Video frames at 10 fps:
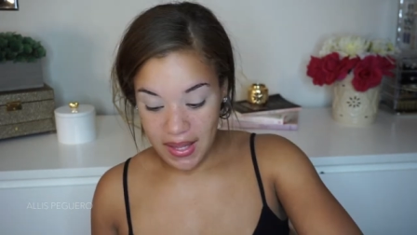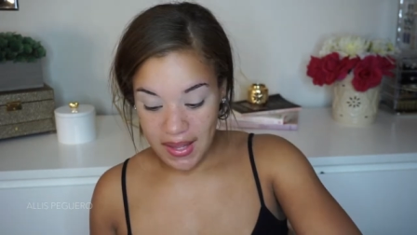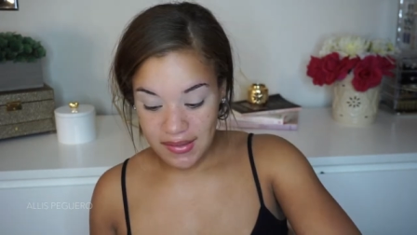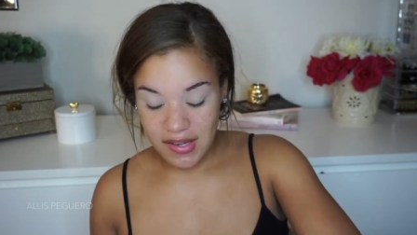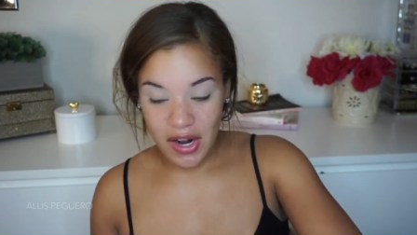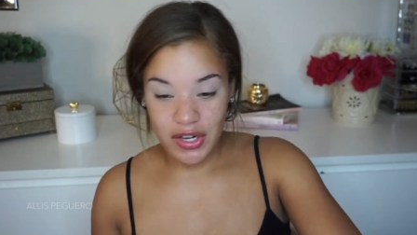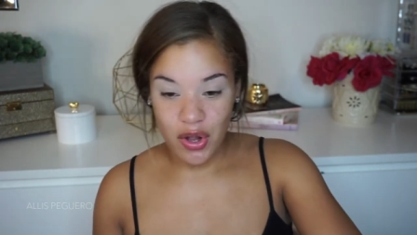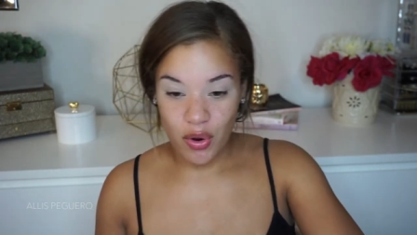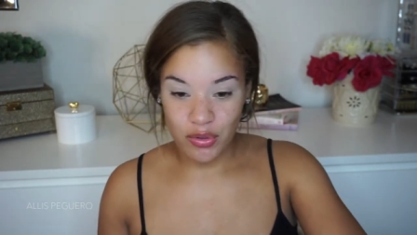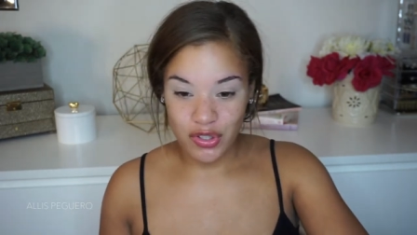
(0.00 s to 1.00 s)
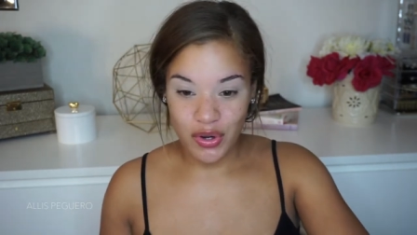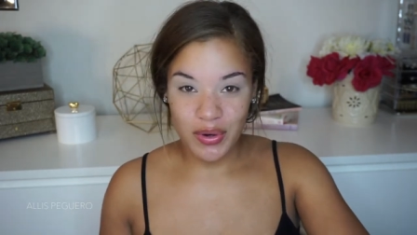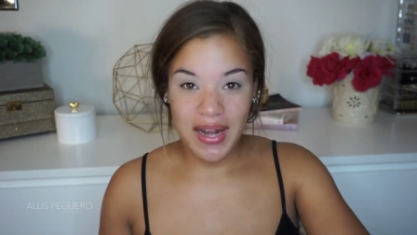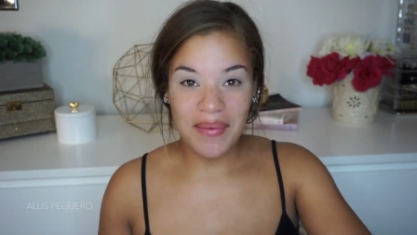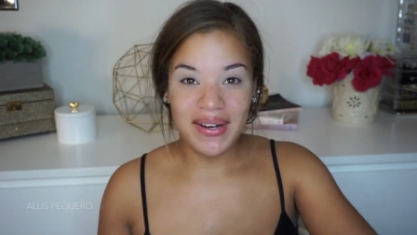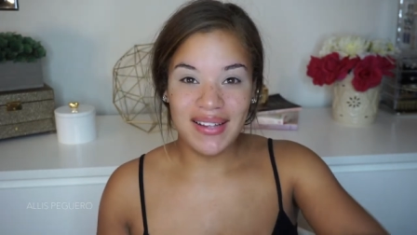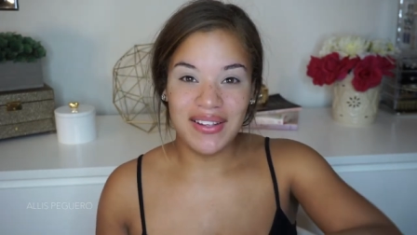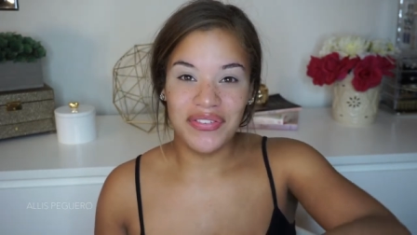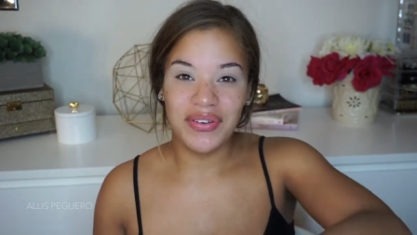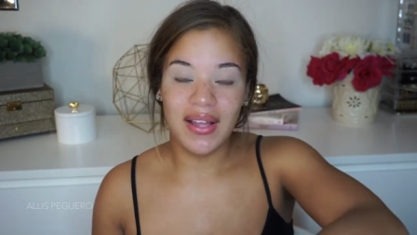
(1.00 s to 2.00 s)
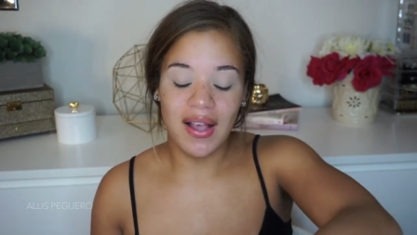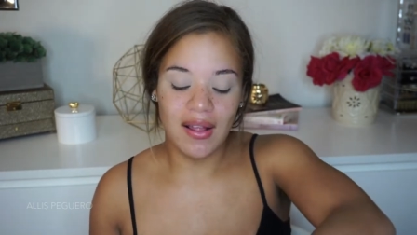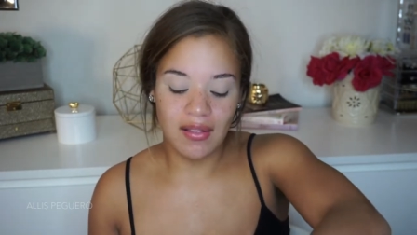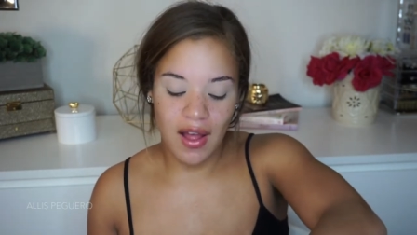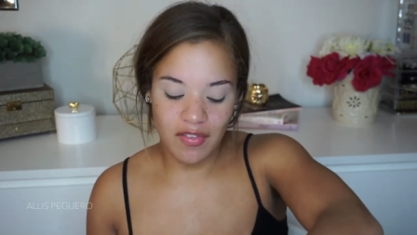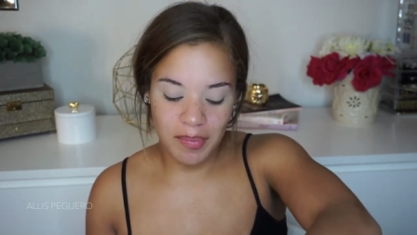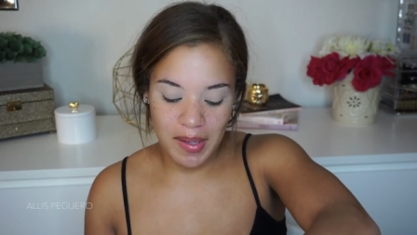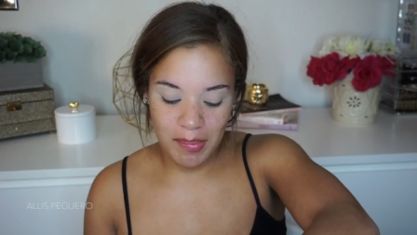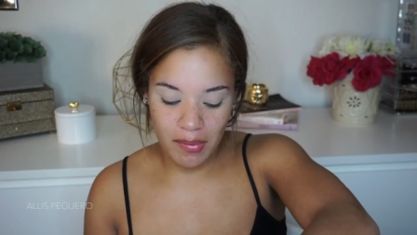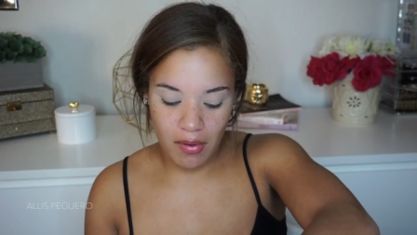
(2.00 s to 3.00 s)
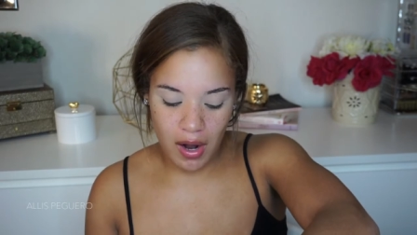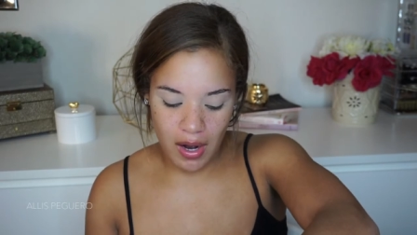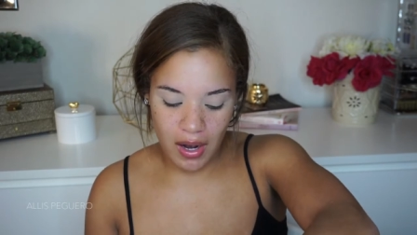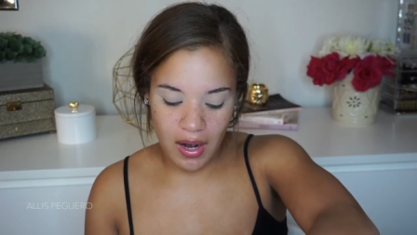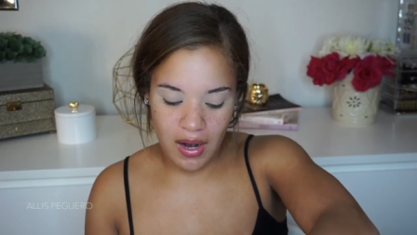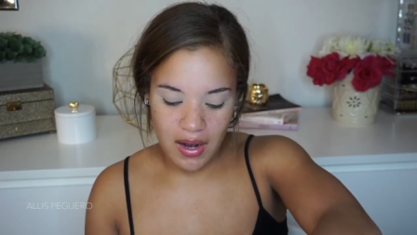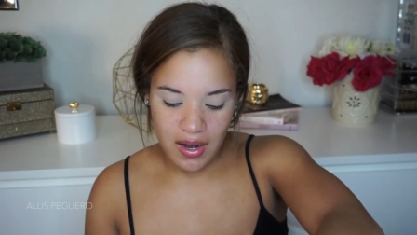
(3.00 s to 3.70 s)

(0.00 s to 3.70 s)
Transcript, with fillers: Kids are no joke. Nowadays, I feel like a lot of people are